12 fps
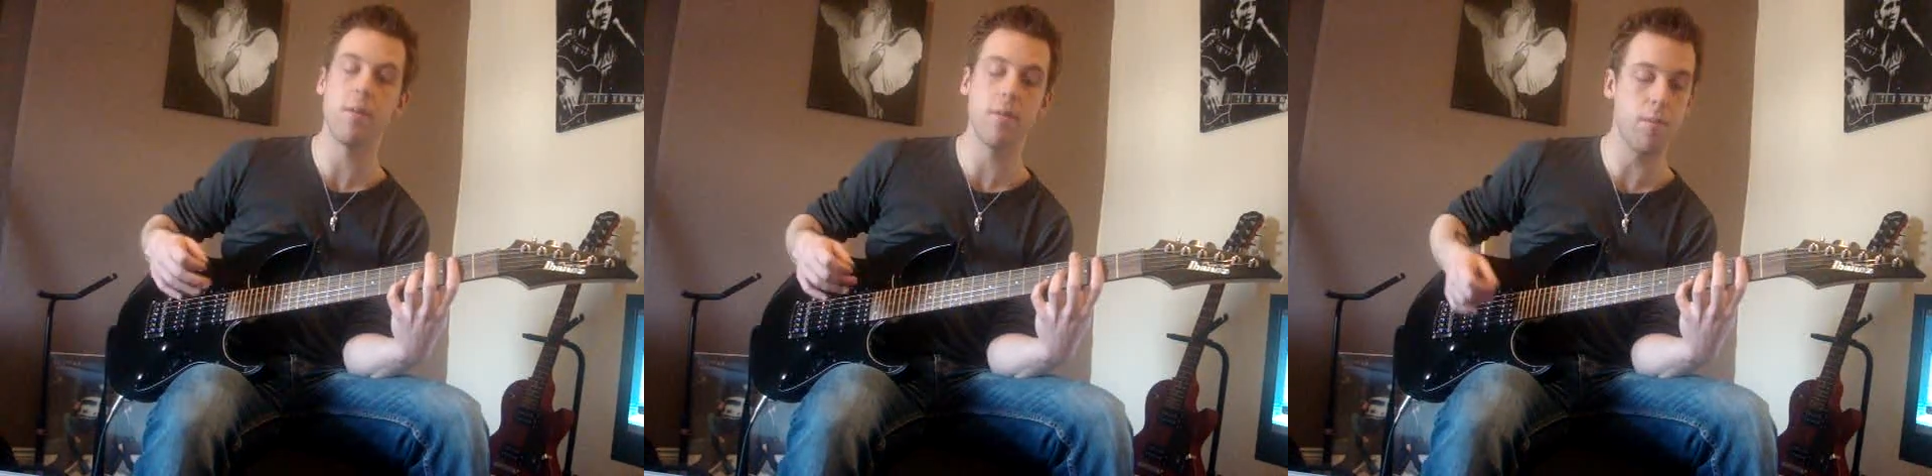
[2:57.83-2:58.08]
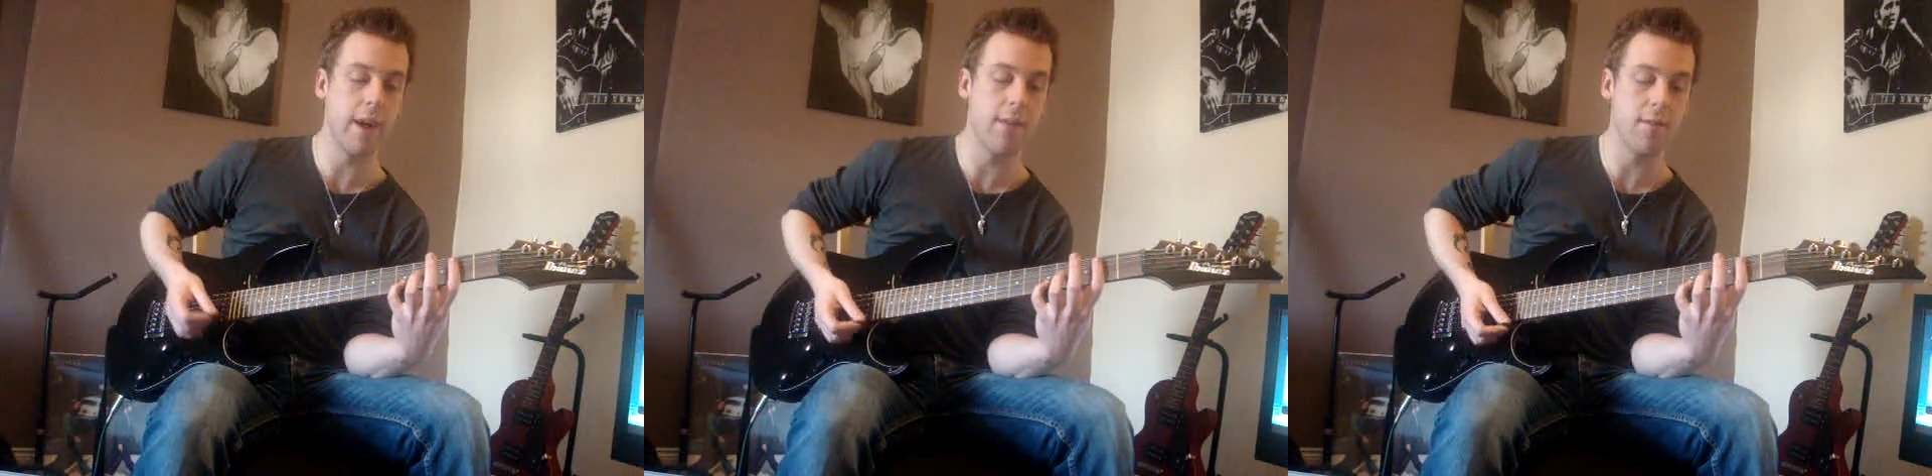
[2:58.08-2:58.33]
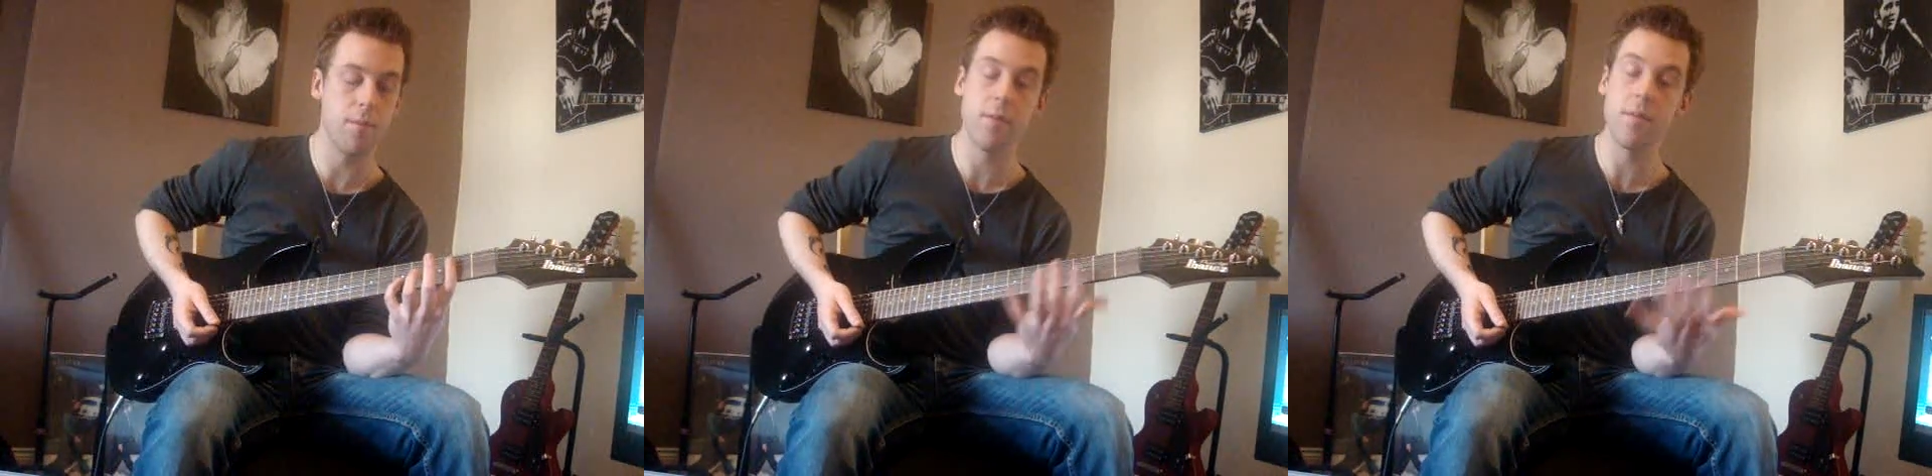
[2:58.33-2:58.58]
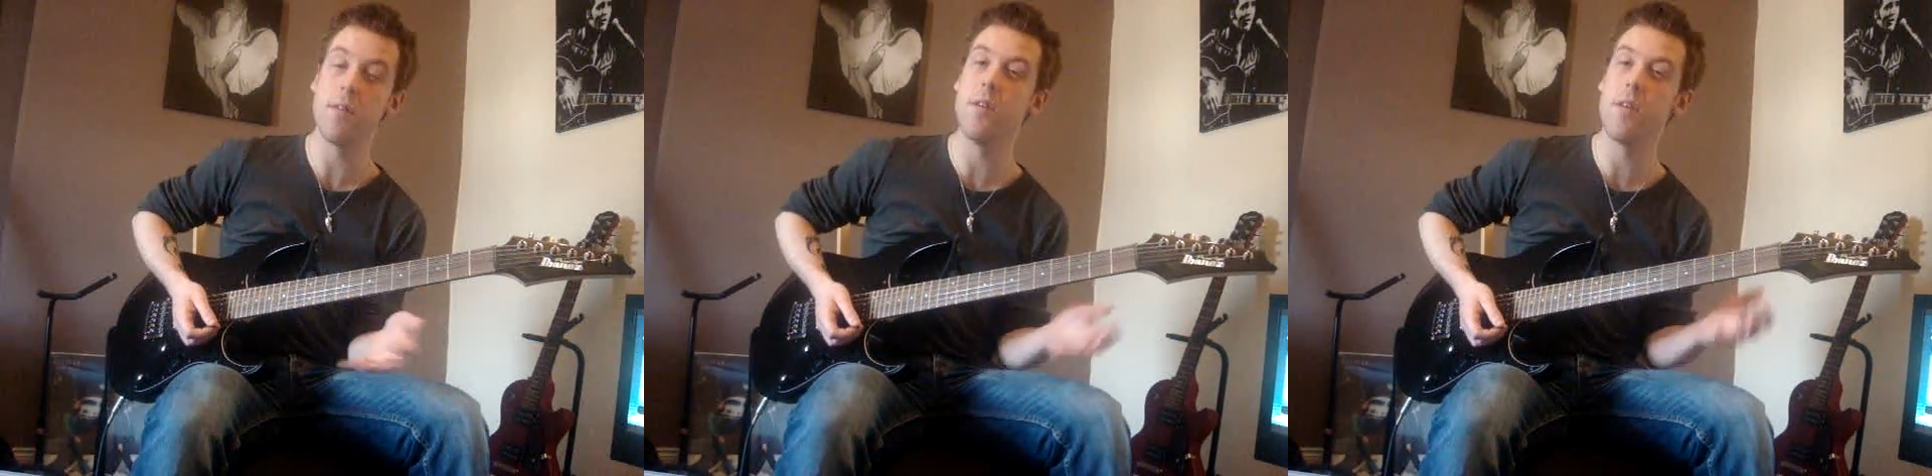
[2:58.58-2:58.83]
with the plectrum.
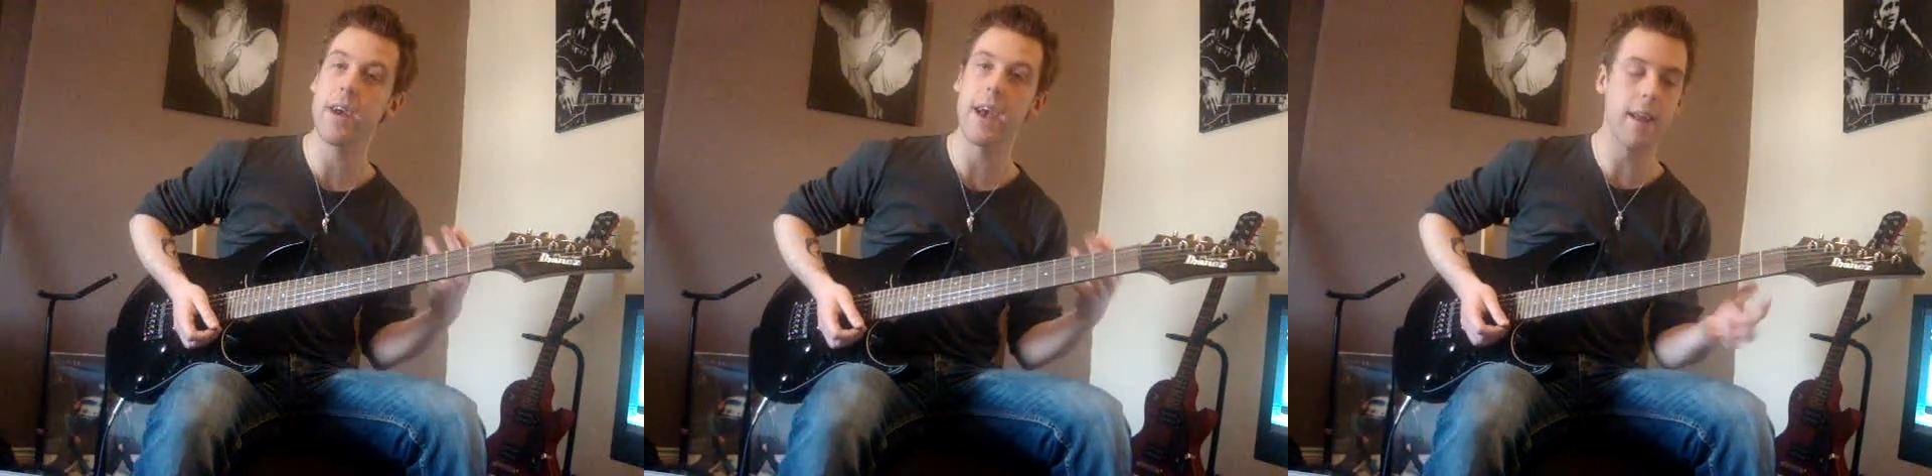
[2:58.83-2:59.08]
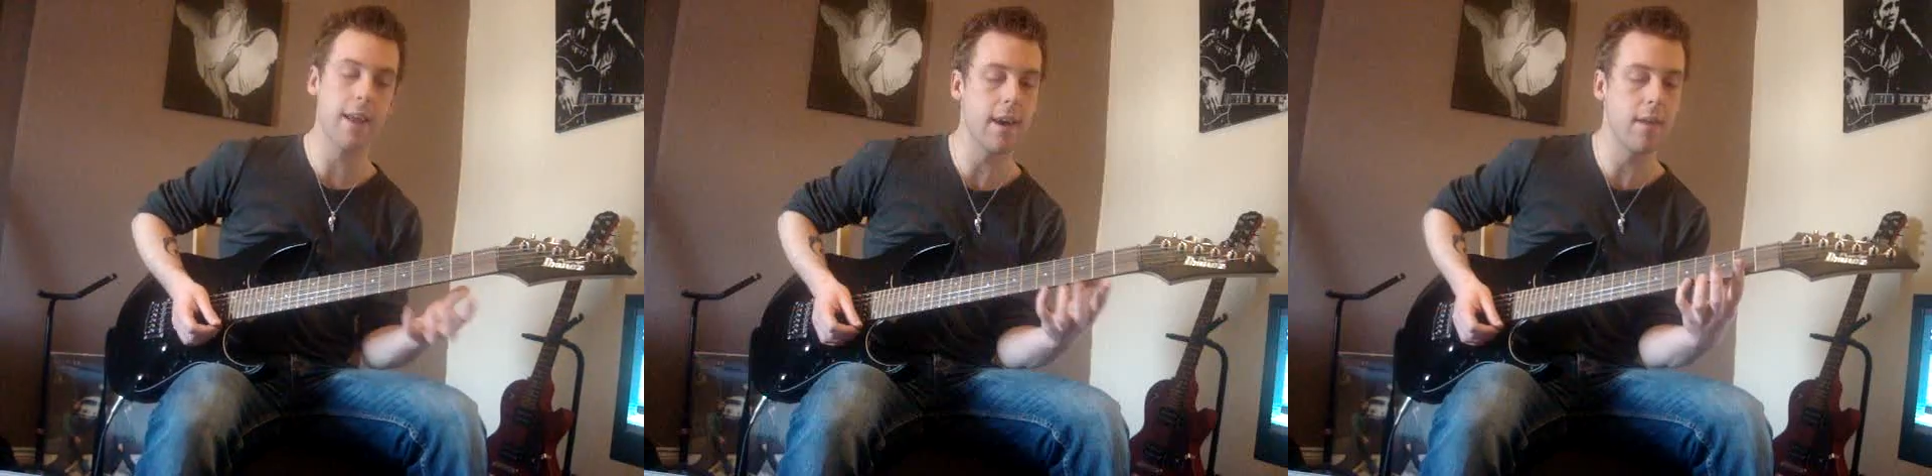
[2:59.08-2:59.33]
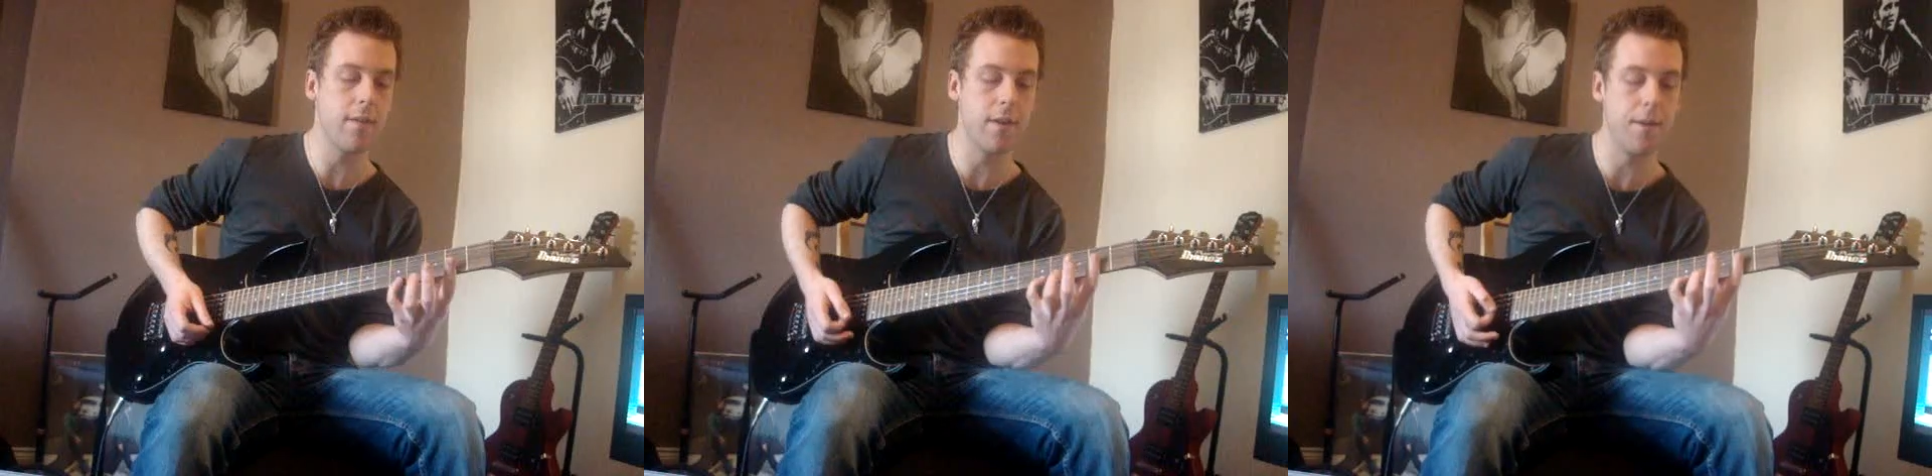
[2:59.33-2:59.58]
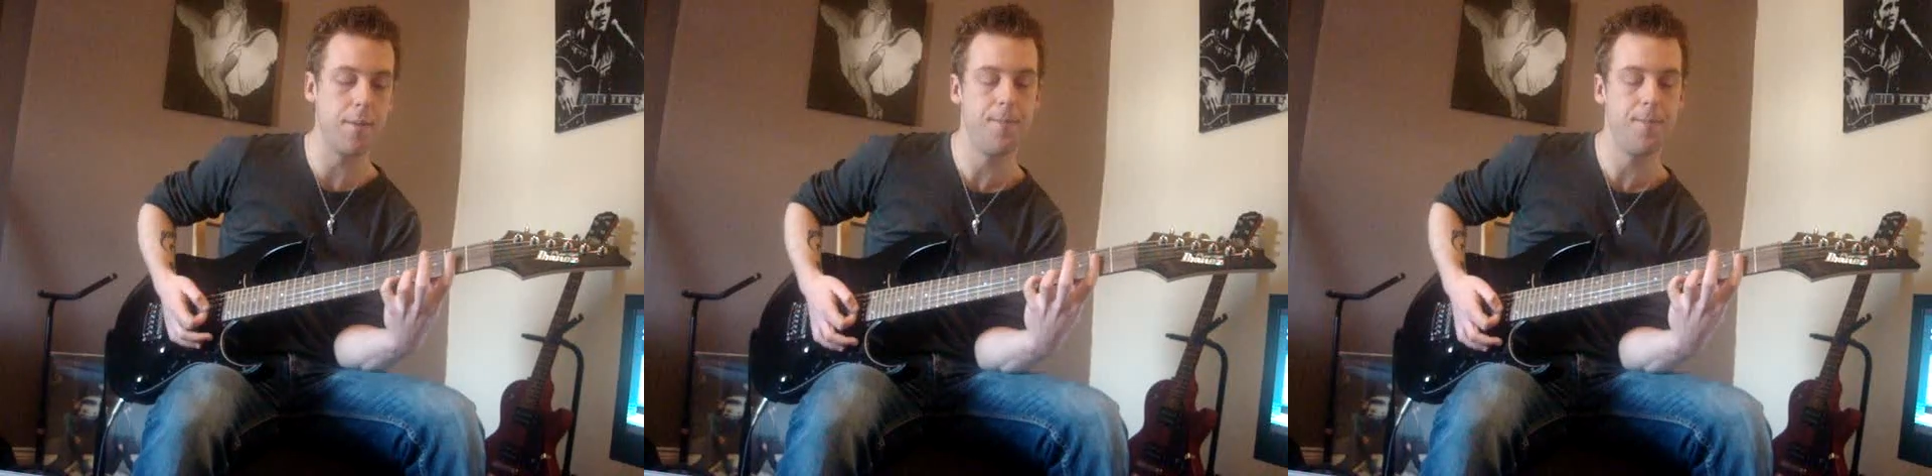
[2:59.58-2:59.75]
So you're not getting kind of